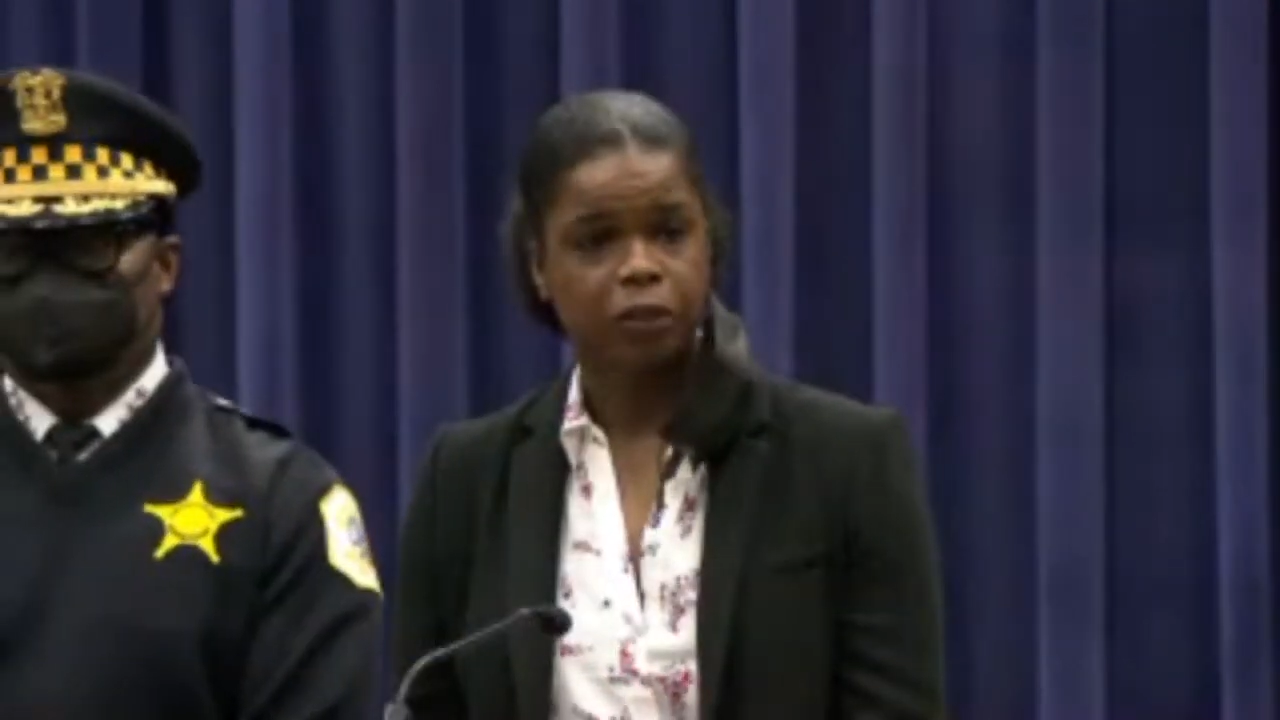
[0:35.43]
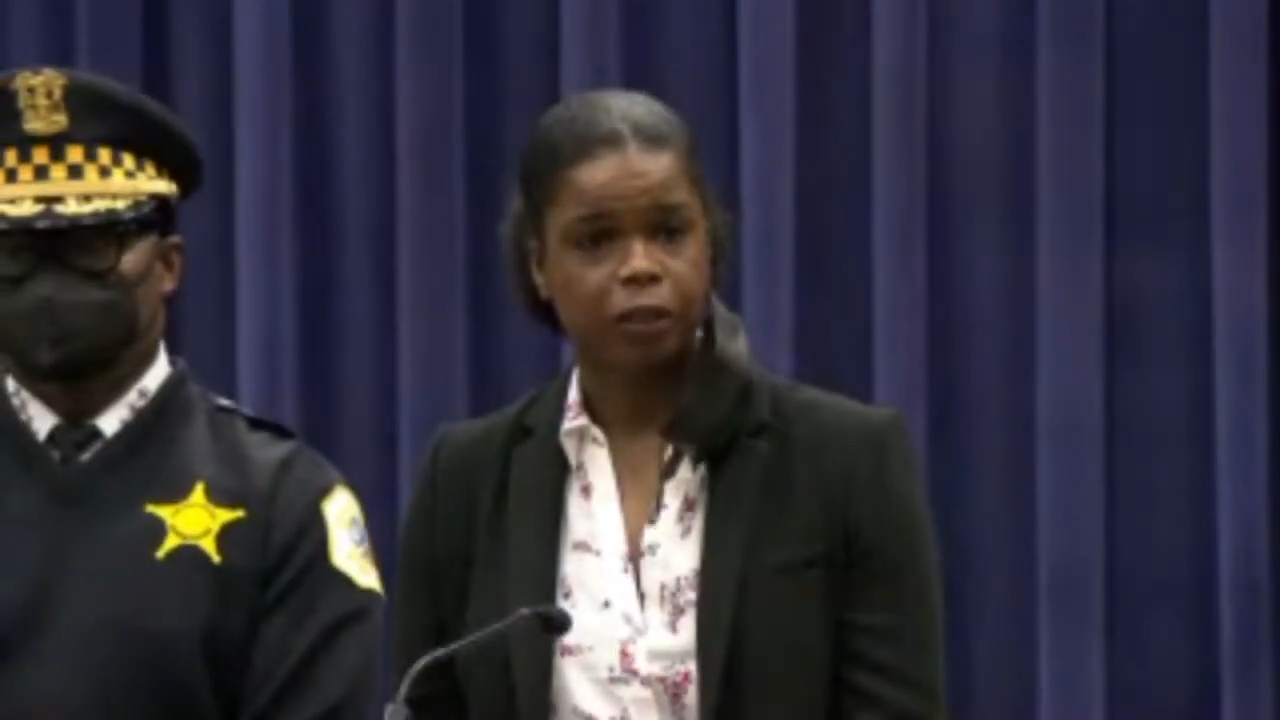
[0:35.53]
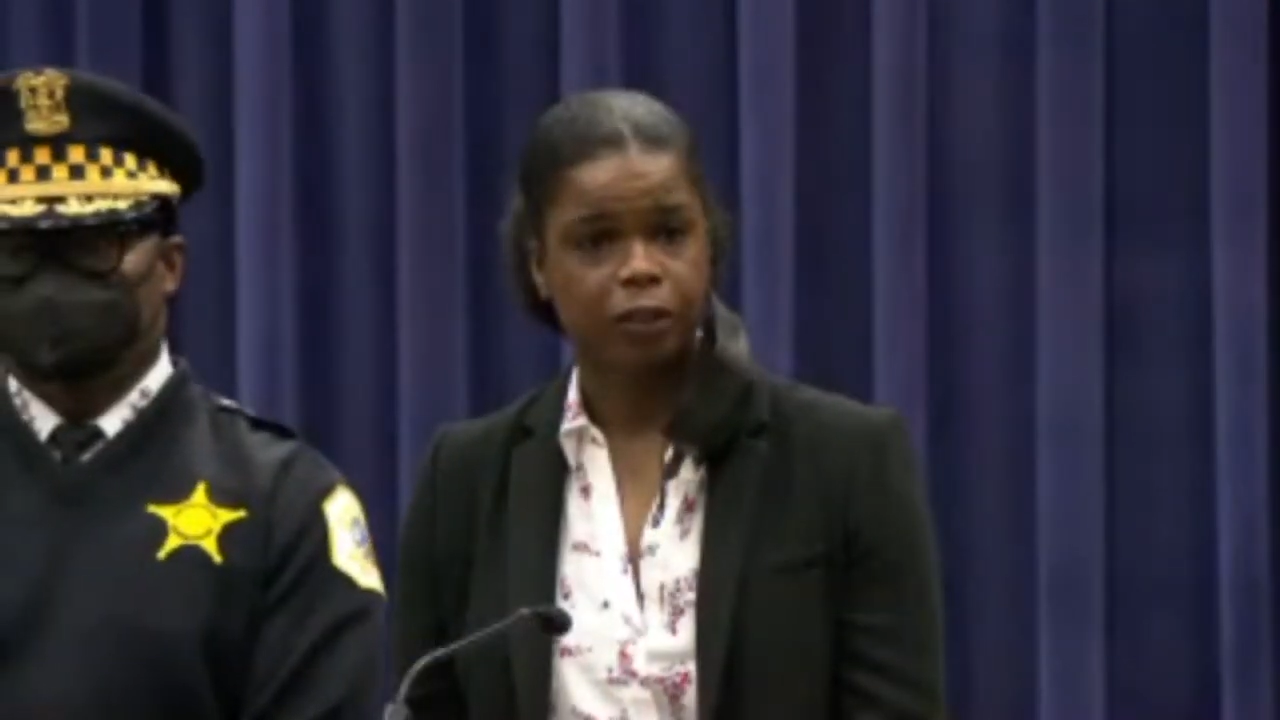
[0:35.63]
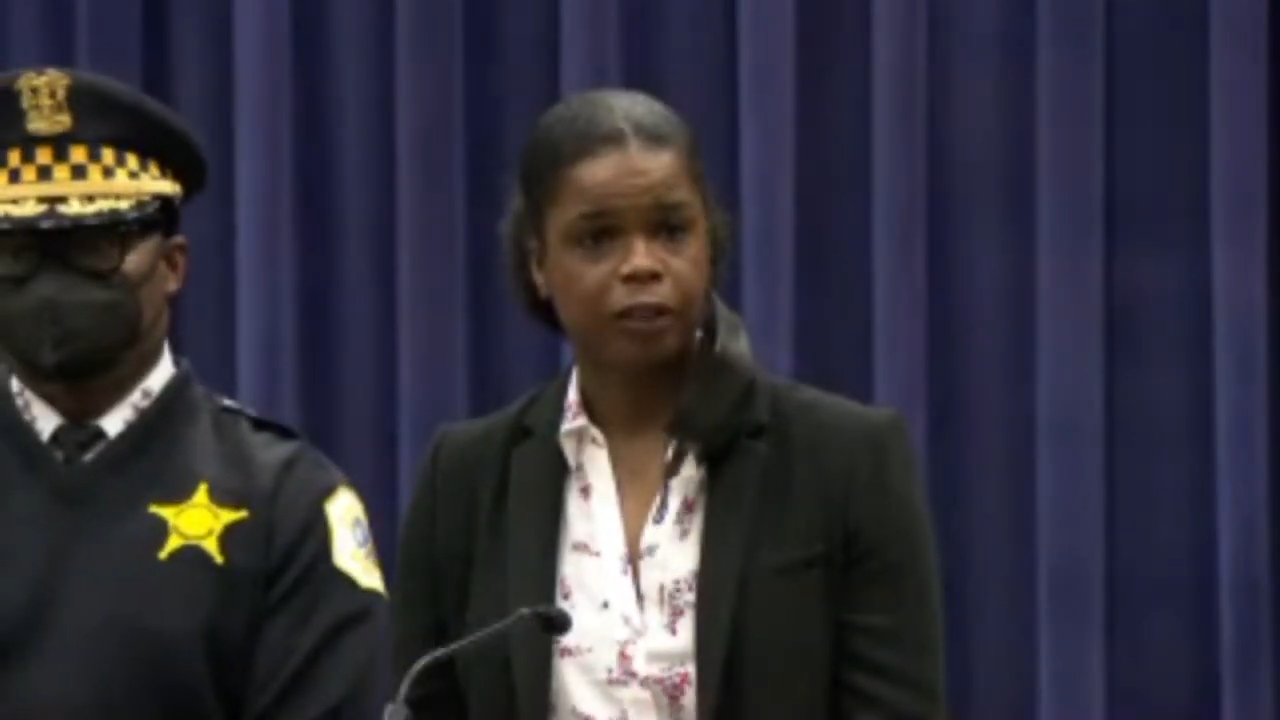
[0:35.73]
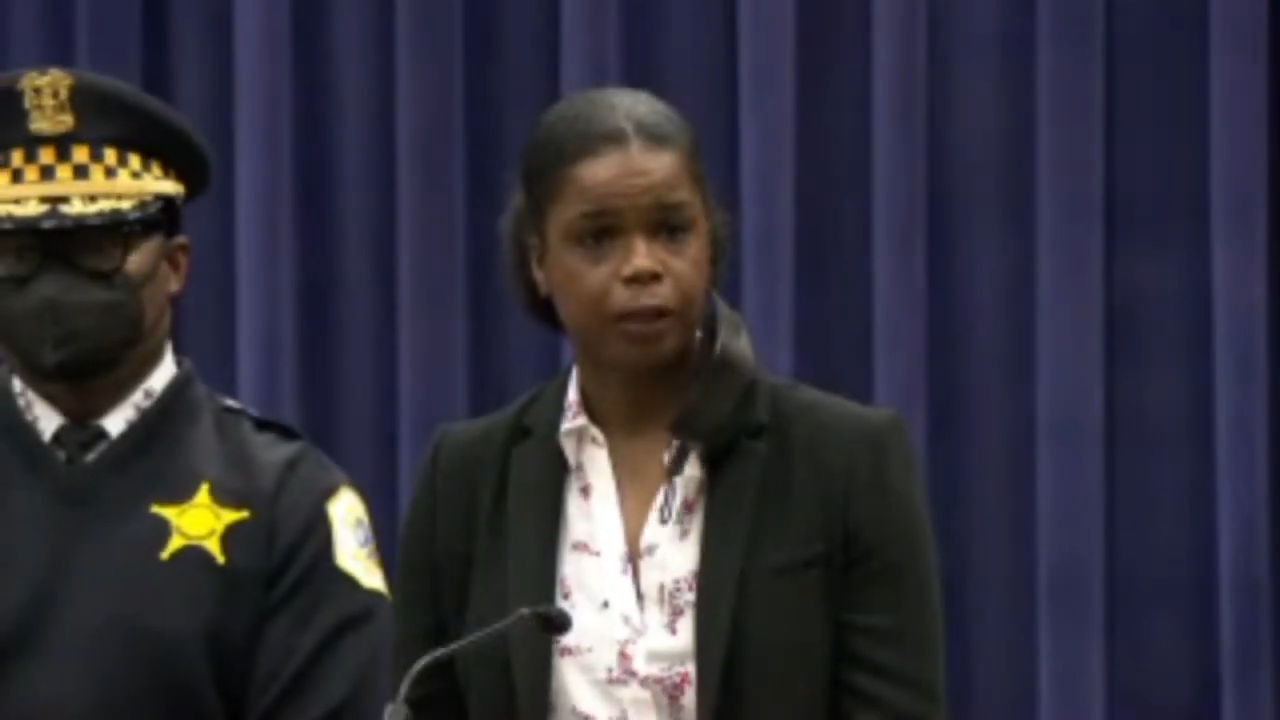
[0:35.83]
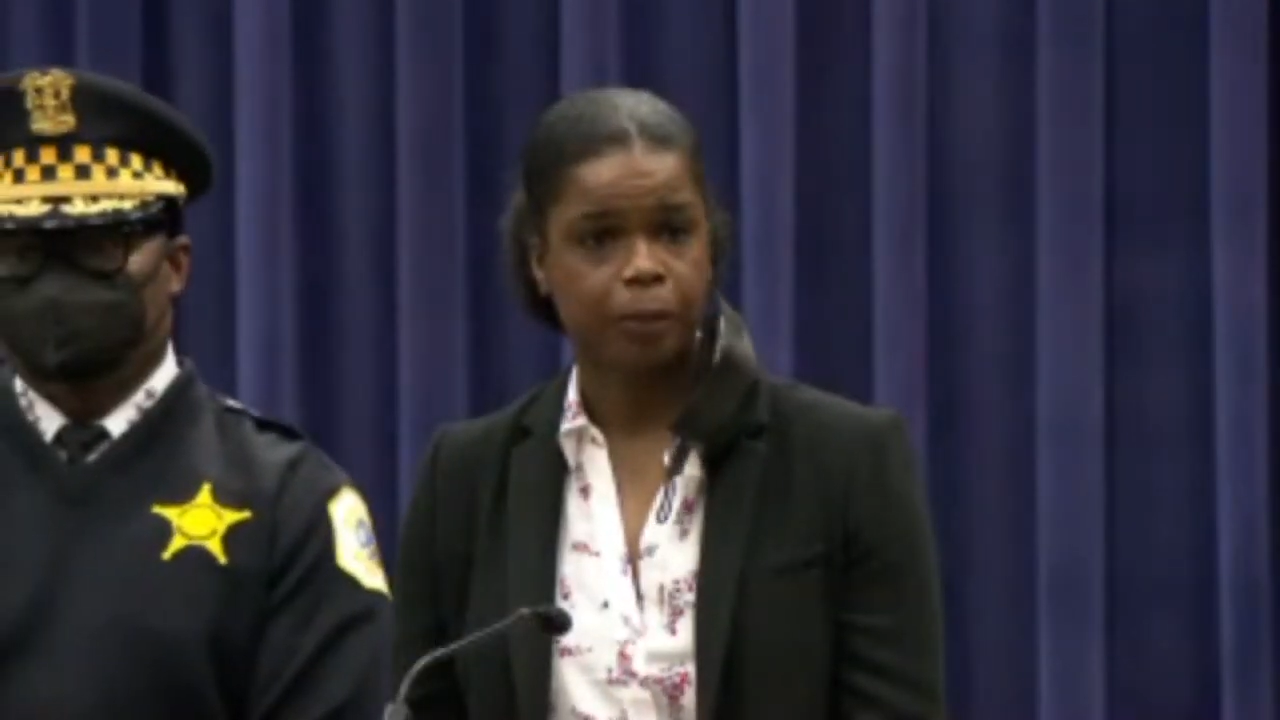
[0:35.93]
us to come